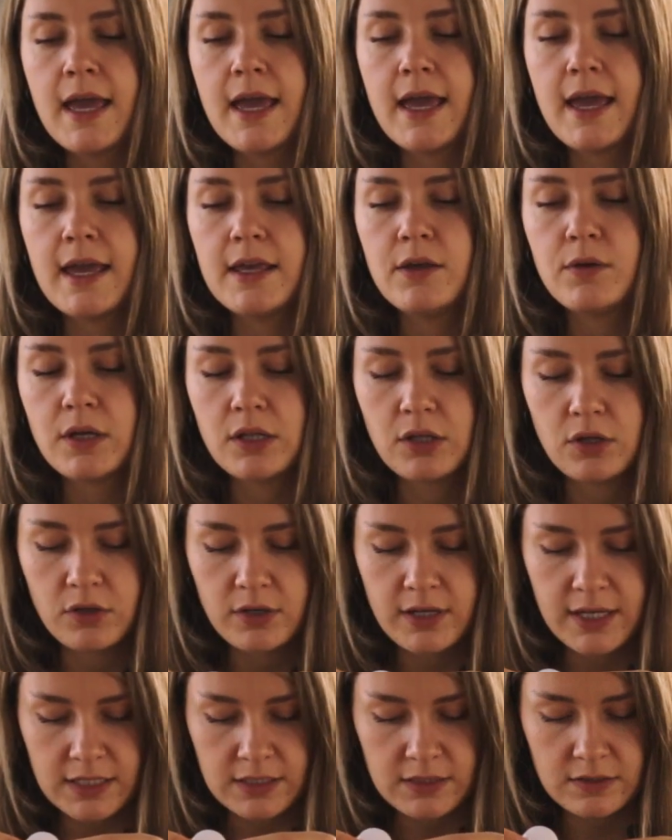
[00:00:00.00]
You can
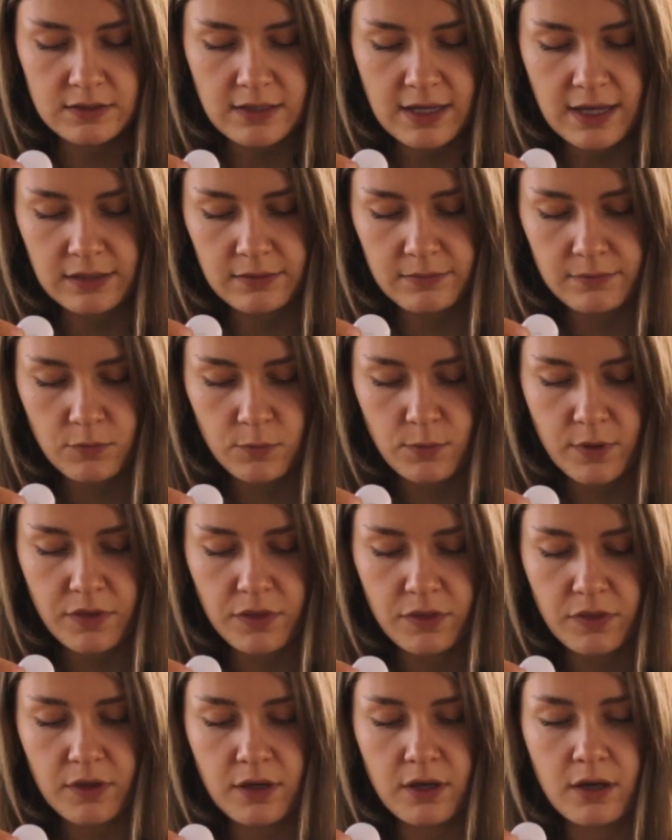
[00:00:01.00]
connect that
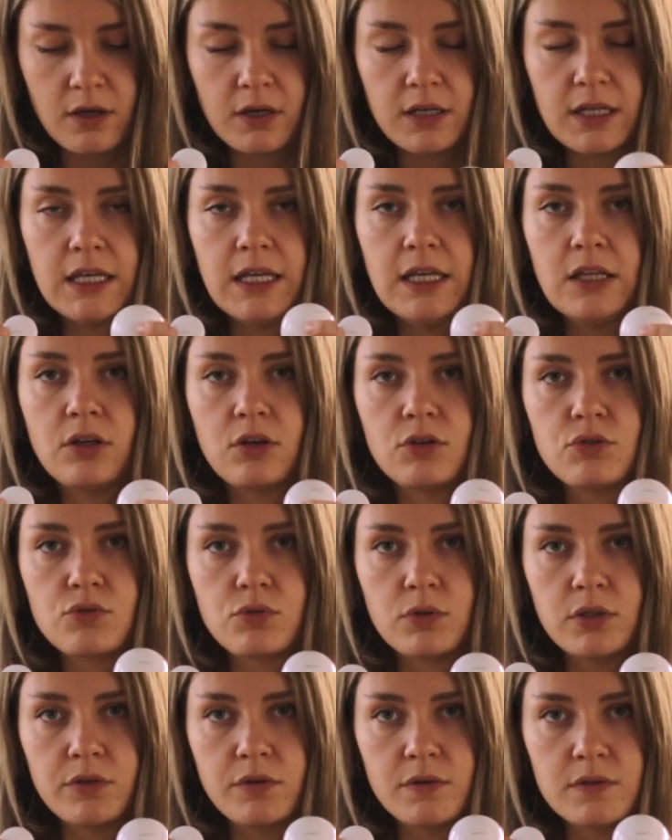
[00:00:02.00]
with heat
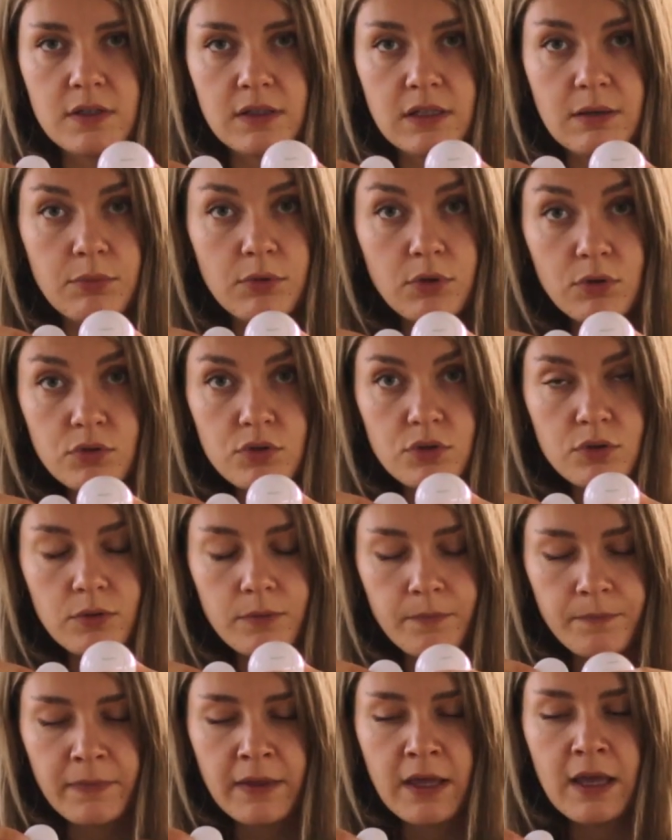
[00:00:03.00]
controller using the
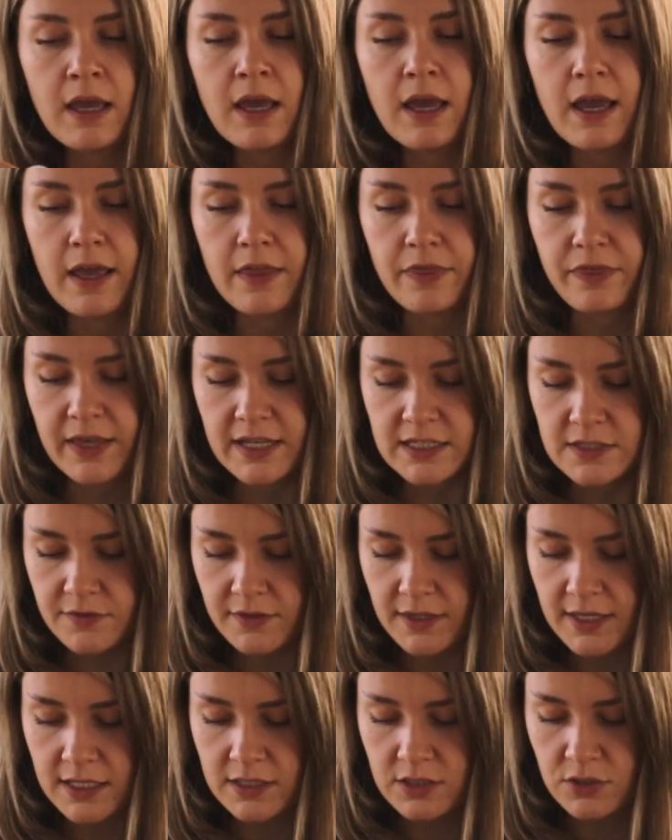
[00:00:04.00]
Bluetooth. And thanks
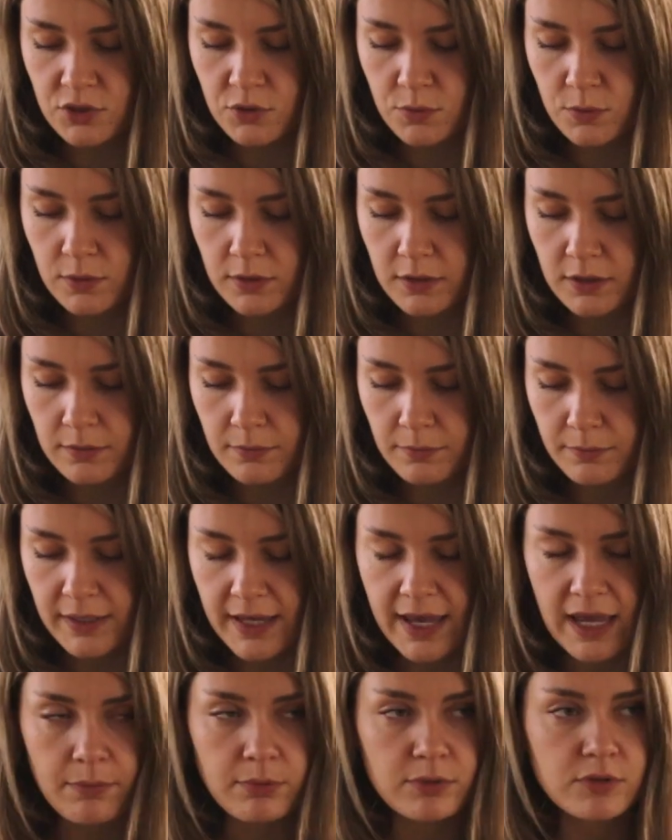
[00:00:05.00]
for that, you will be
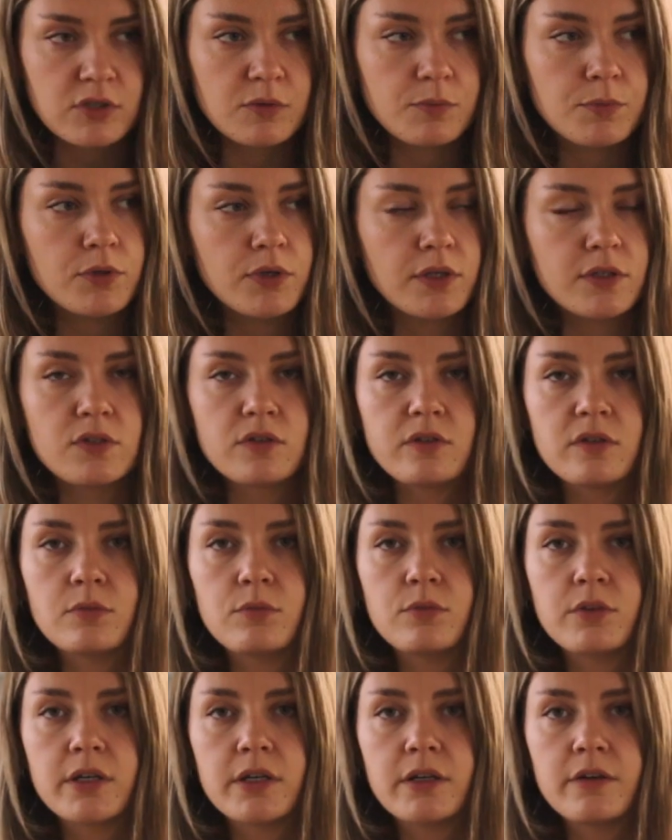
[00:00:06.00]
able to put it
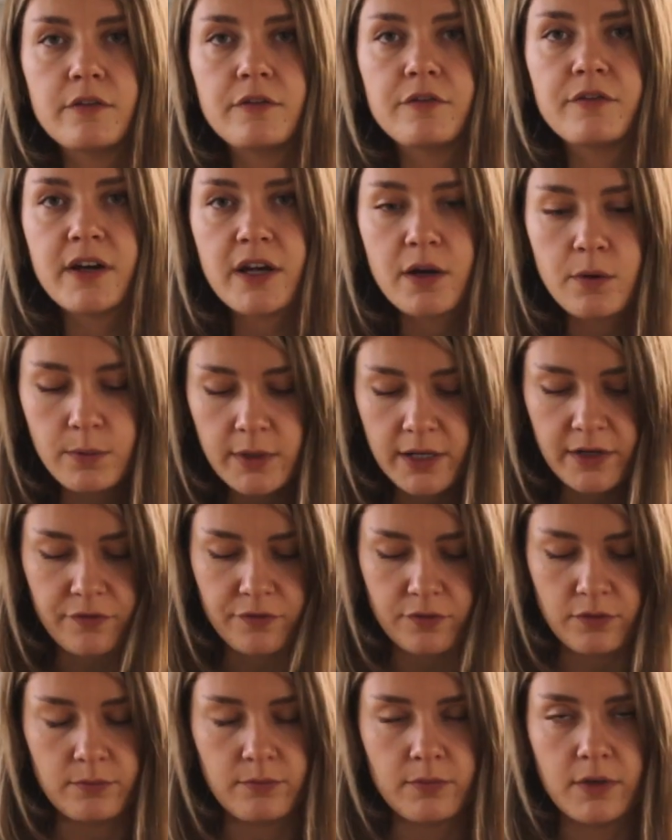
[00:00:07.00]
somewhere far away
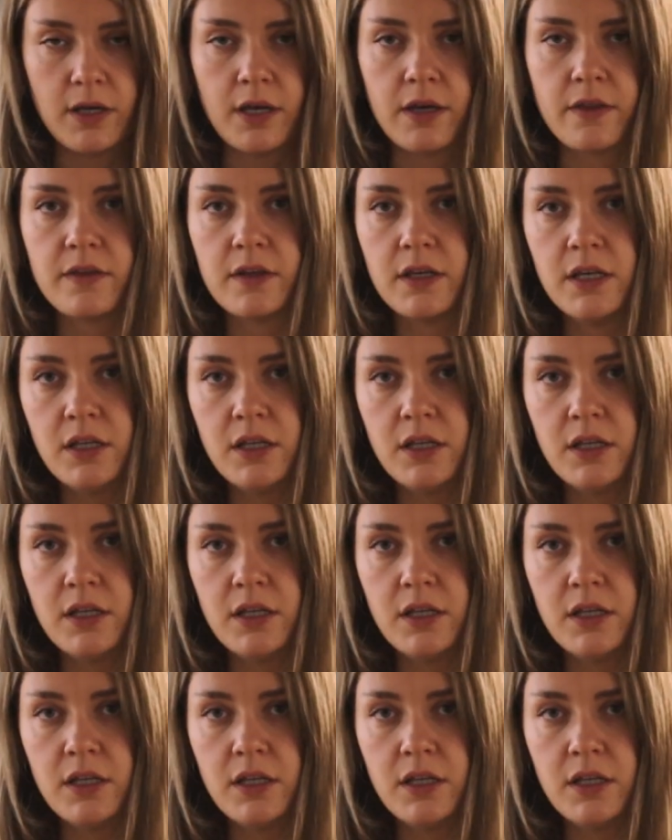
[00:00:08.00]
from the